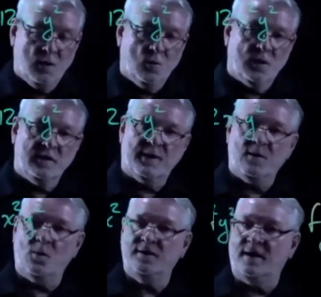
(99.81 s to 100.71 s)
Well, you might
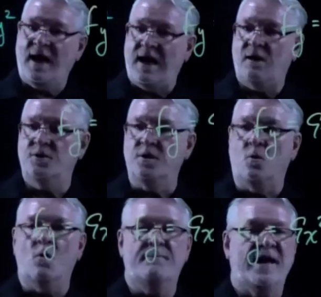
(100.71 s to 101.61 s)
wonder, how do you
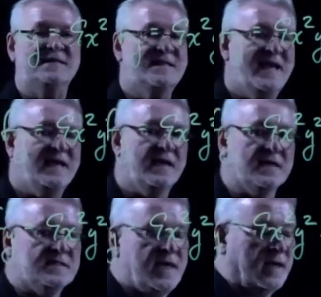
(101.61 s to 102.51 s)
go about taking a
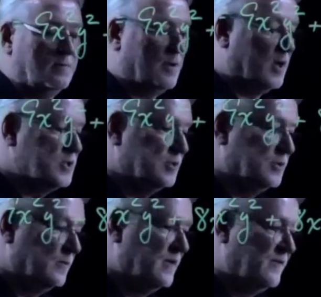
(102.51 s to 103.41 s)
second partial
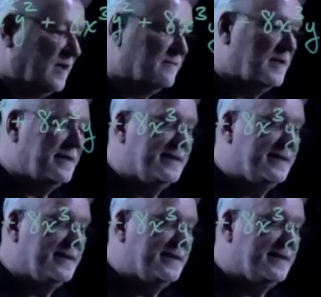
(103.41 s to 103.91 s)
derivative?